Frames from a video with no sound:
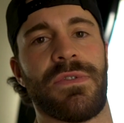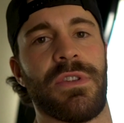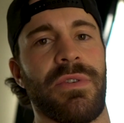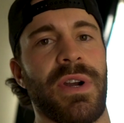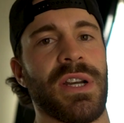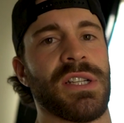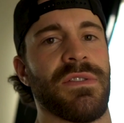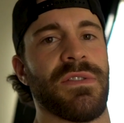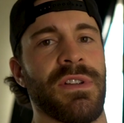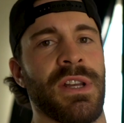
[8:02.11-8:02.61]
for the
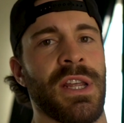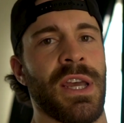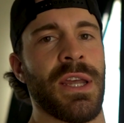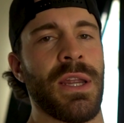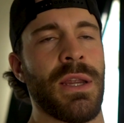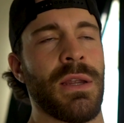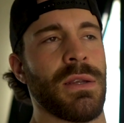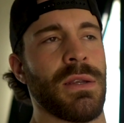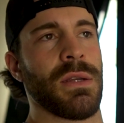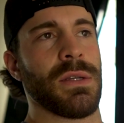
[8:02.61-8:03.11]
rest of the
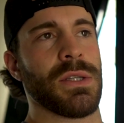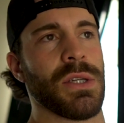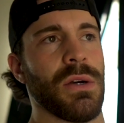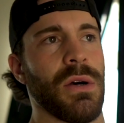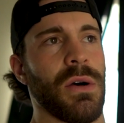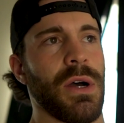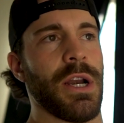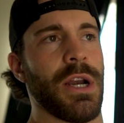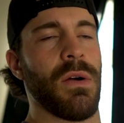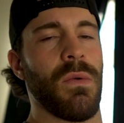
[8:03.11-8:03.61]
day,
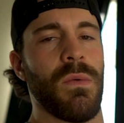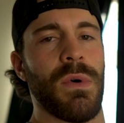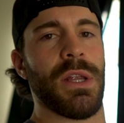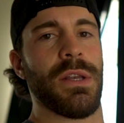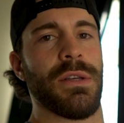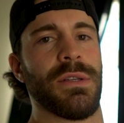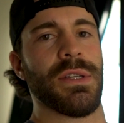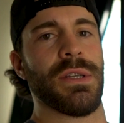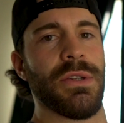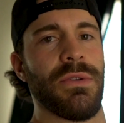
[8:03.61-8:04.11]
so I don't
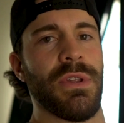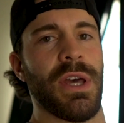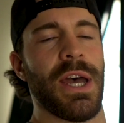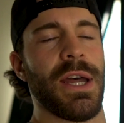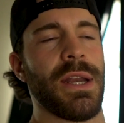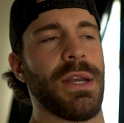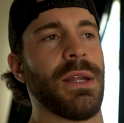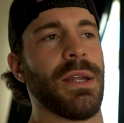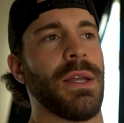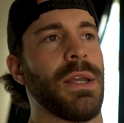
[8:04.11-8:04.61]
want to do
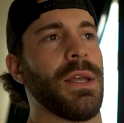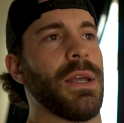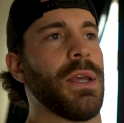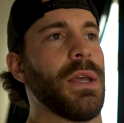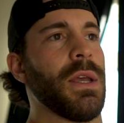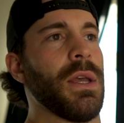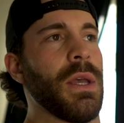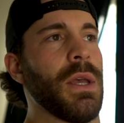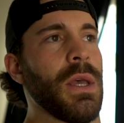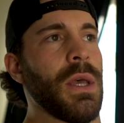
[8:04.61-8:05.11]
that.
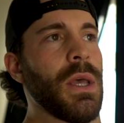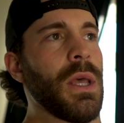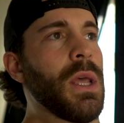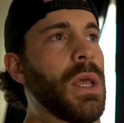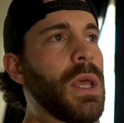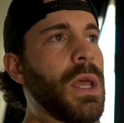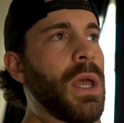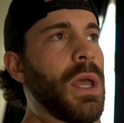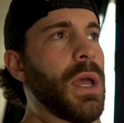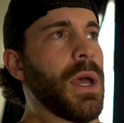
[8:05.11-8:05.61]

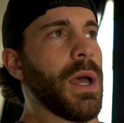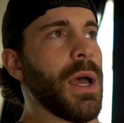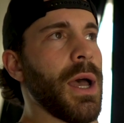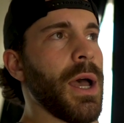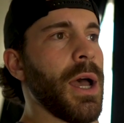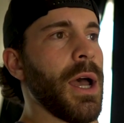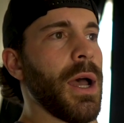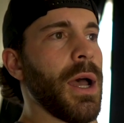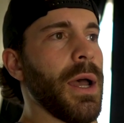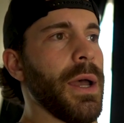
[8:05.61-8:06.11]

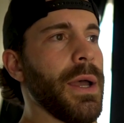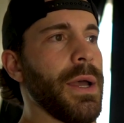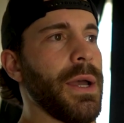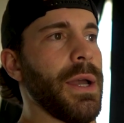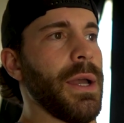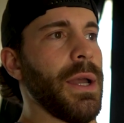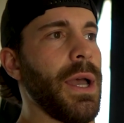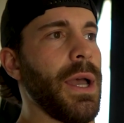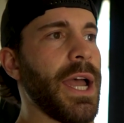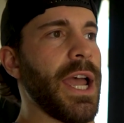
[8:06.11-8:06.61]
I
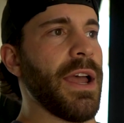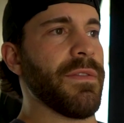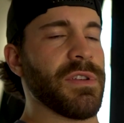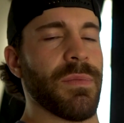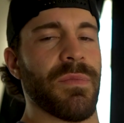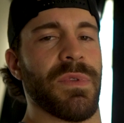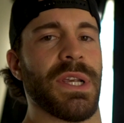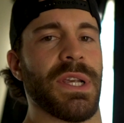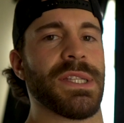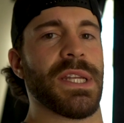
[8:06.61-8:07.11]
have
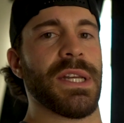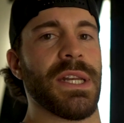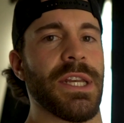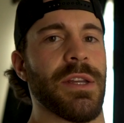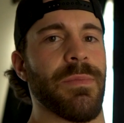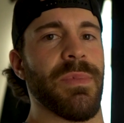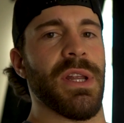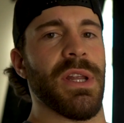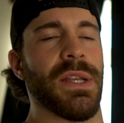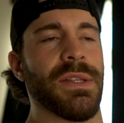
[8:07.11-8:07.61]
some things that
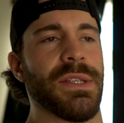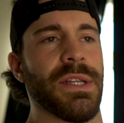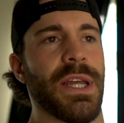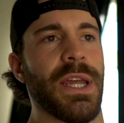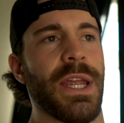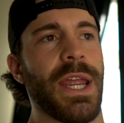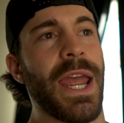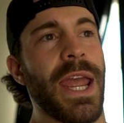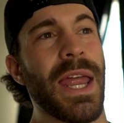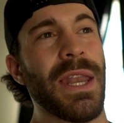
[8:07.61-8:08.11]
need to be done
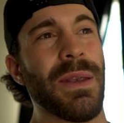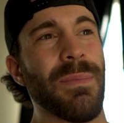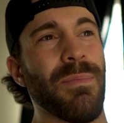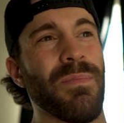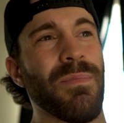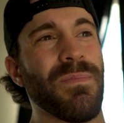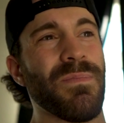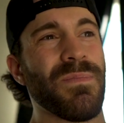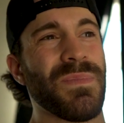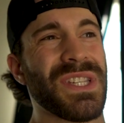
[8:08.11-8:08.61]
today. And
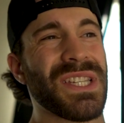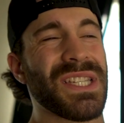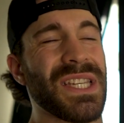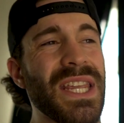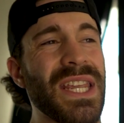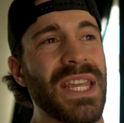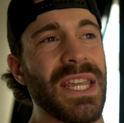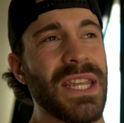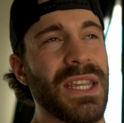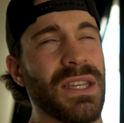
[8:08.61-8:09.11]

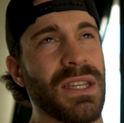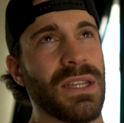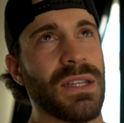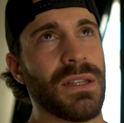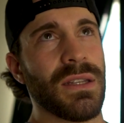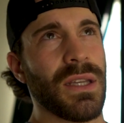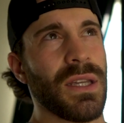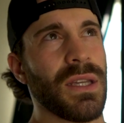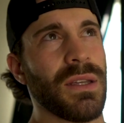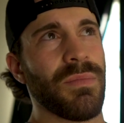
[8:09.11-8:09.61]
C,
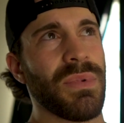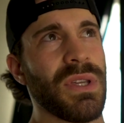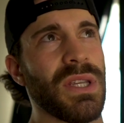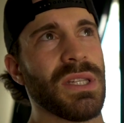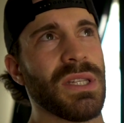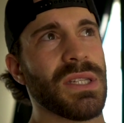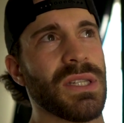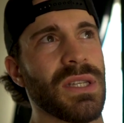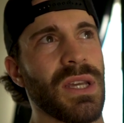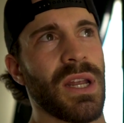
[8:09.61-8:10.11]
B,
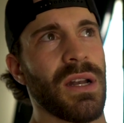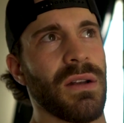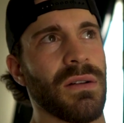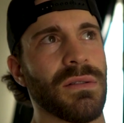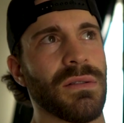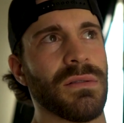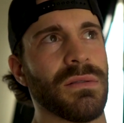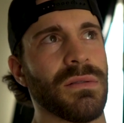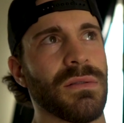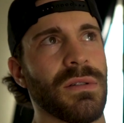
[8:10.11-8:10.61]
C,
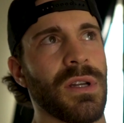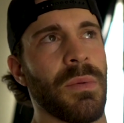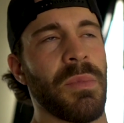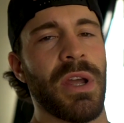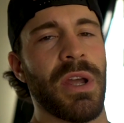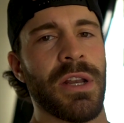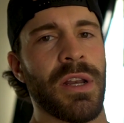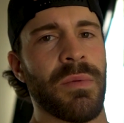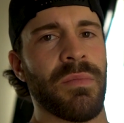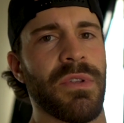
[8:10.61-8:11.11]
am
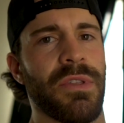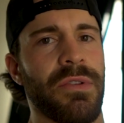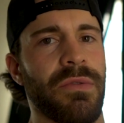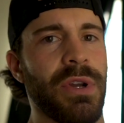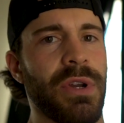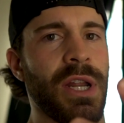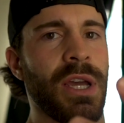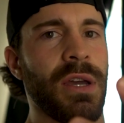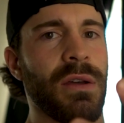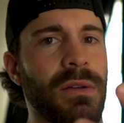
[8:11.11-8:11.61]
I on number
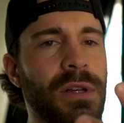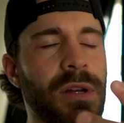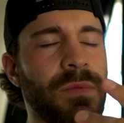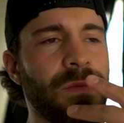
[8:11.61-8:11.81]
3 now?